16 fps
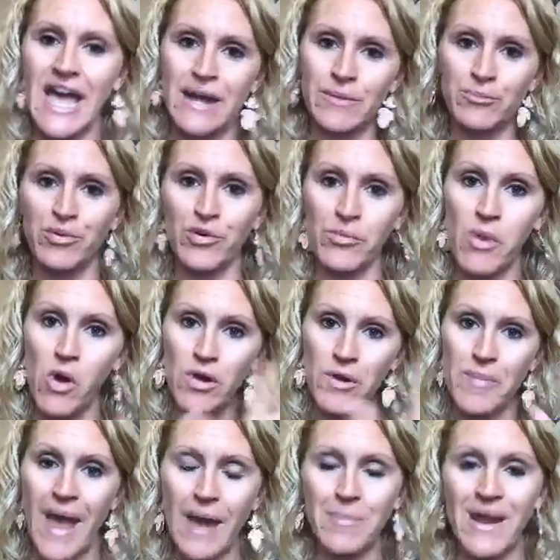and promote
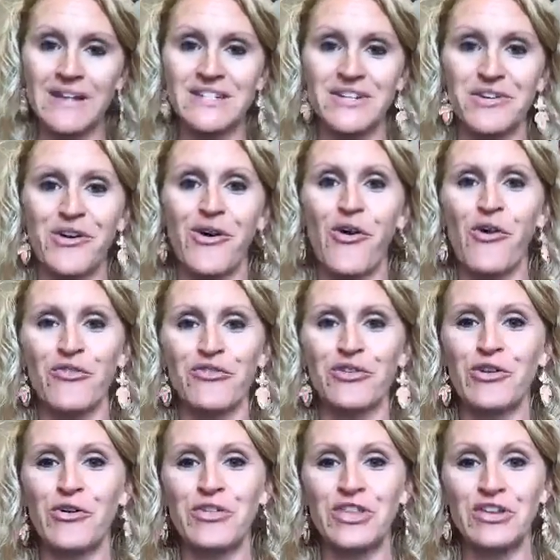a bad bacterial
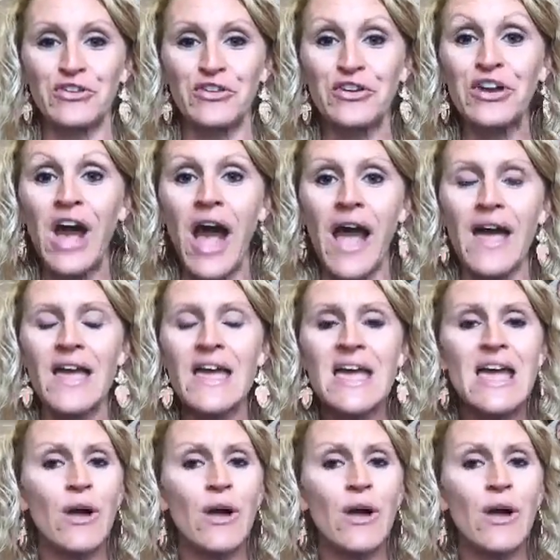overgrowth in your gut.